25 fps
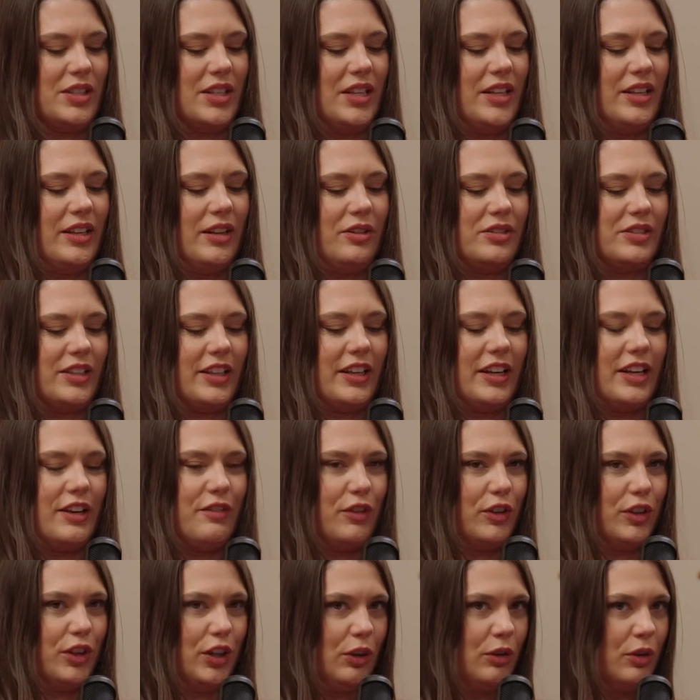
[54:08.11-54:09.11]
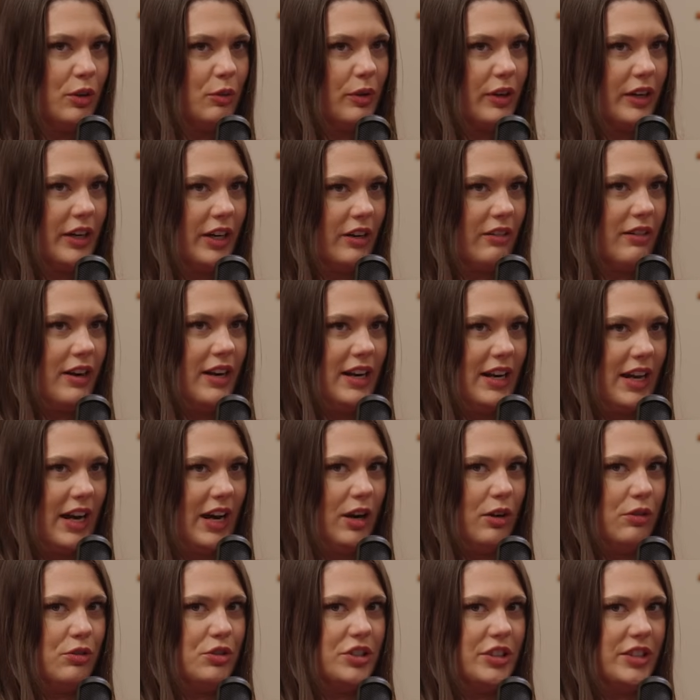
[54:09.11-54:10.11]
And then I was like, if Ilona were here right
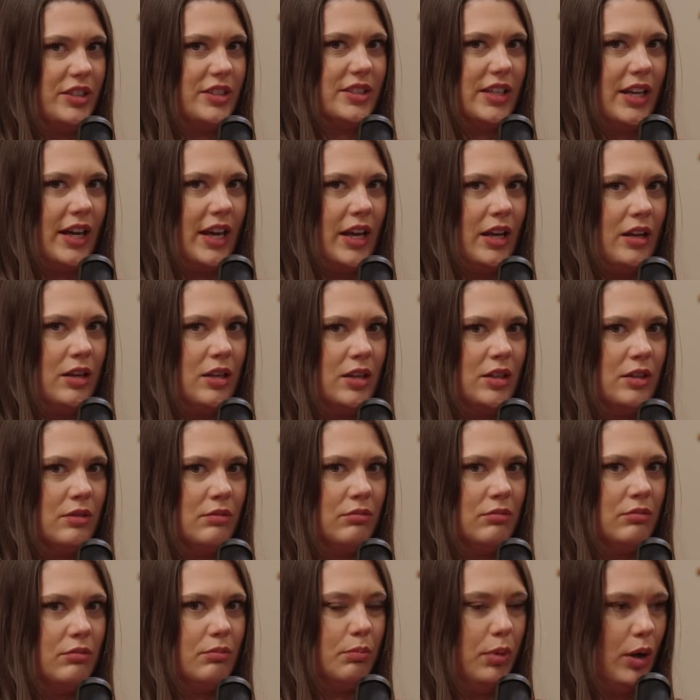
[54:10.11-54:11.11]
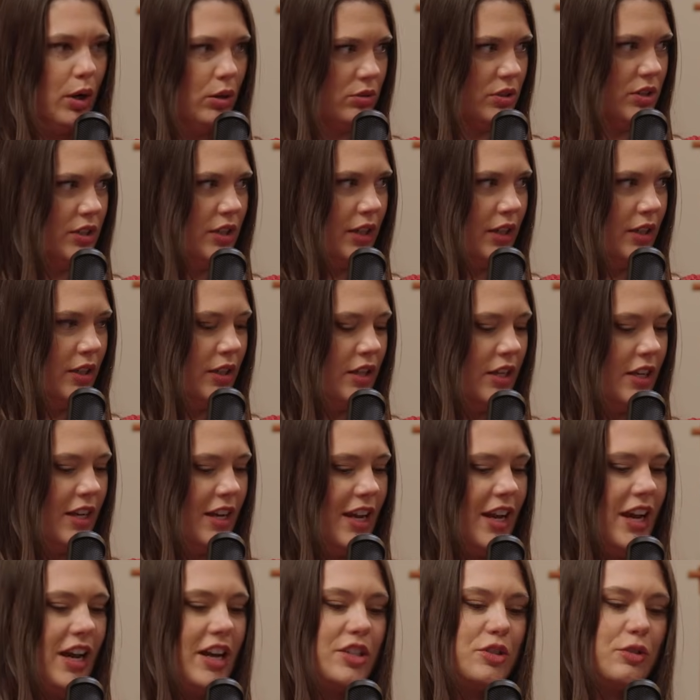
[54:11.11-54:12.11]
now, she'd say, post it.
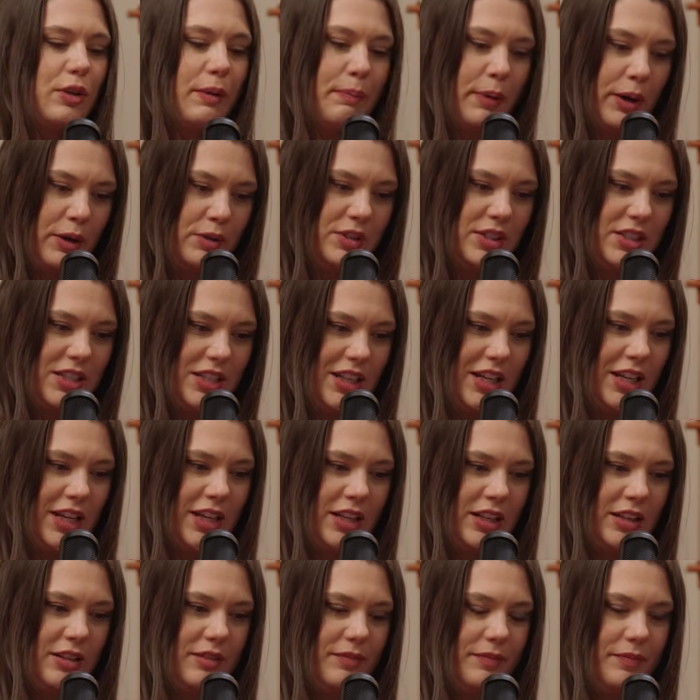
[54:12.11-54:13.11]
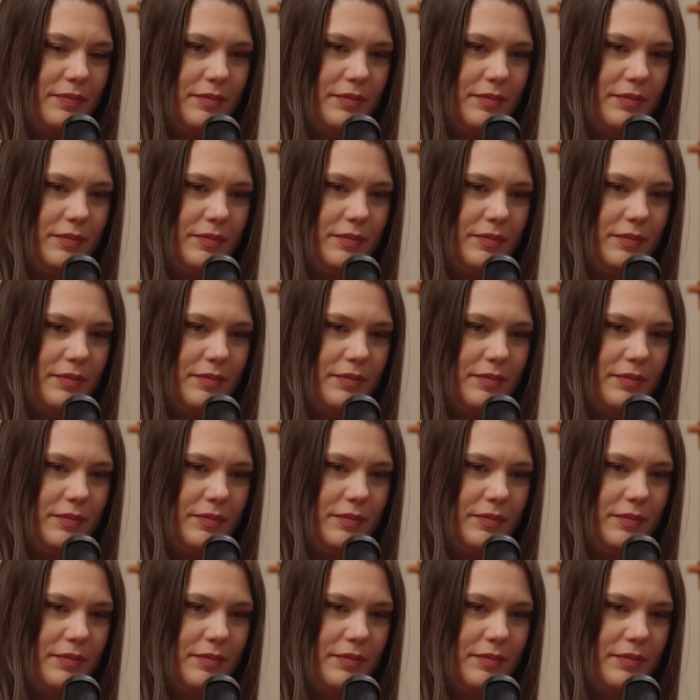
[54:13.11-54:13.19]
So I posted it.